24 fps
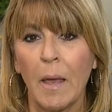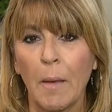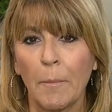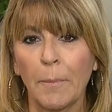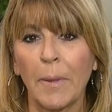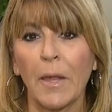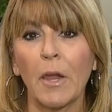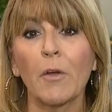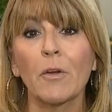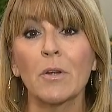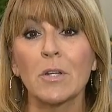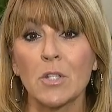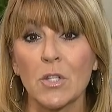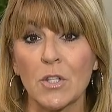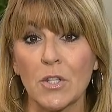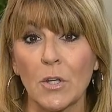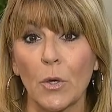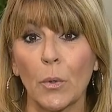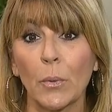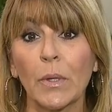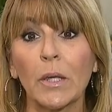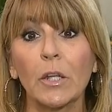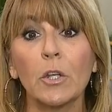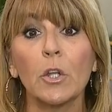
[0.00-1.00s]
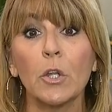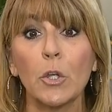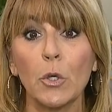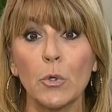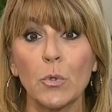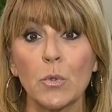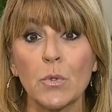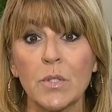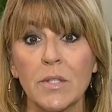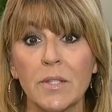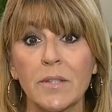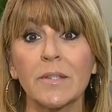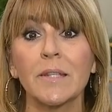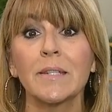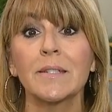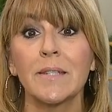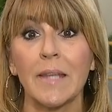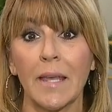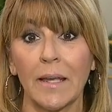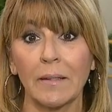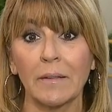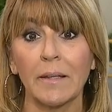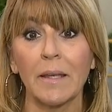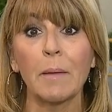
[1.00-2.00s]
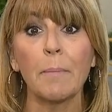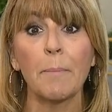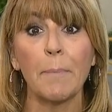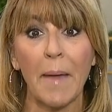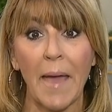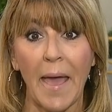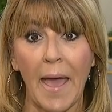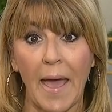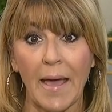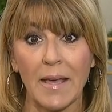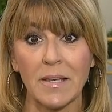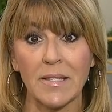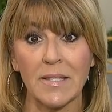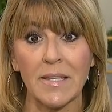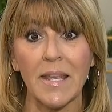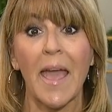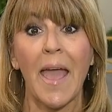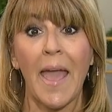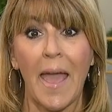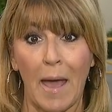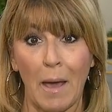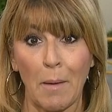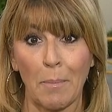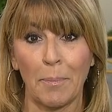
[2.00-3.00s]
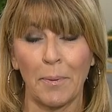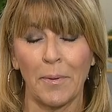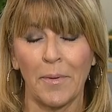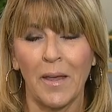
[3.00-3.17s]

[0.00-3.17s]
Parents, though, can use the Daily Pass app.